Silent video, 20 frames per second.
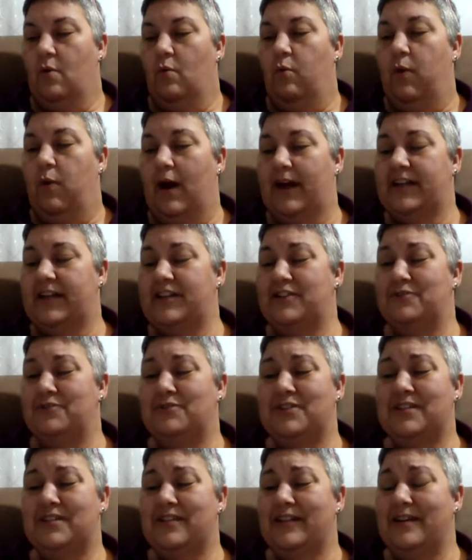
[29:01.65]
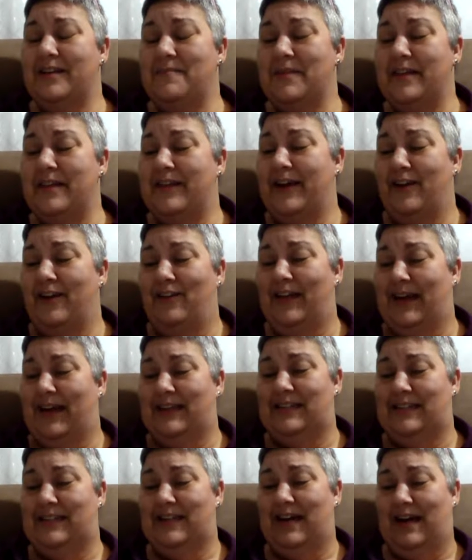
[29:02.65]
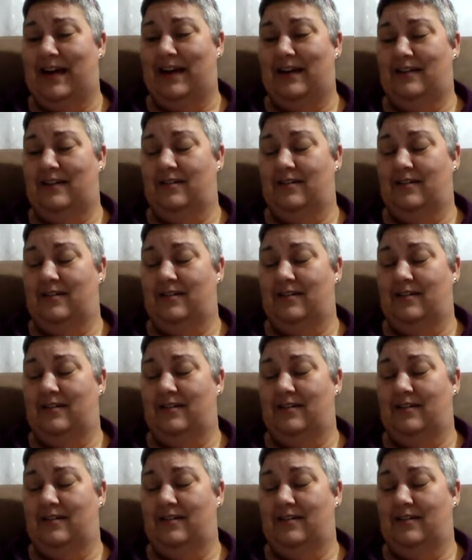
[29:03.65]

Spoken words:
Why did you just leave me there last night?